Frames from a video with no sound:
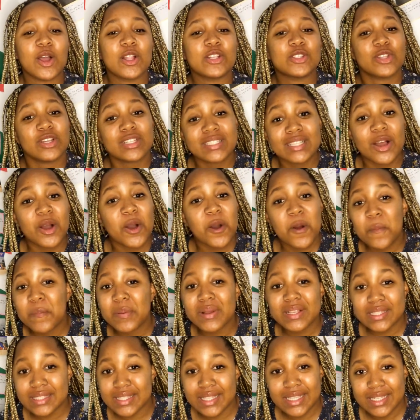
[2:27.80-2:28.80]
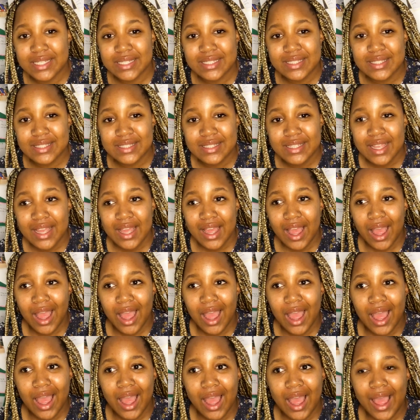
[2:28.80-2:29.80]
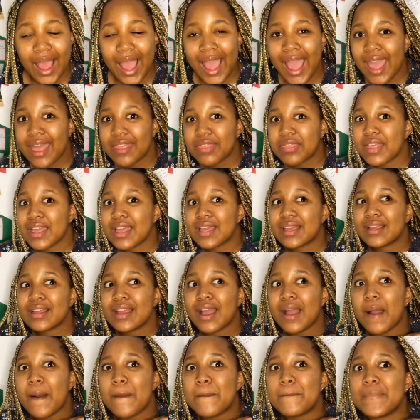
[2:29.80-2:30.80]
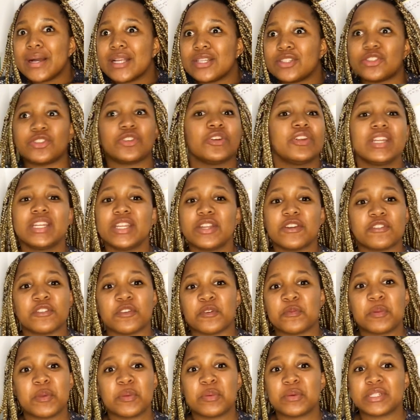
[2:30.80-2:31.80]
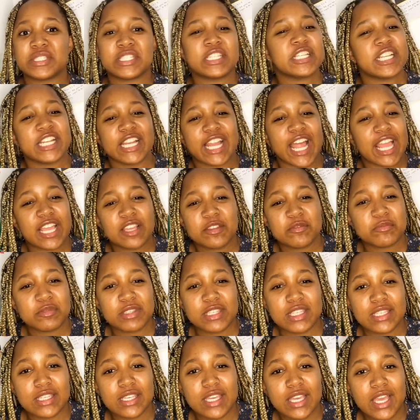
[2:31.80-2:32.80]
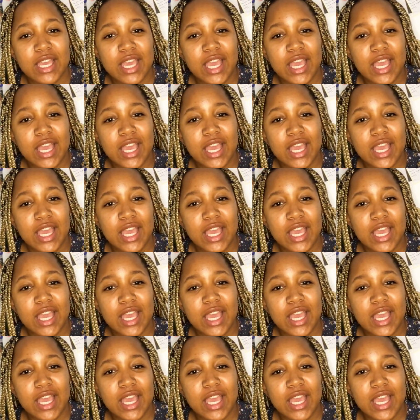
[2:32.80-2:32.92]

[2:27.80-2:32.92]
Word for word: Total opposite. I think majority of the people didn't like me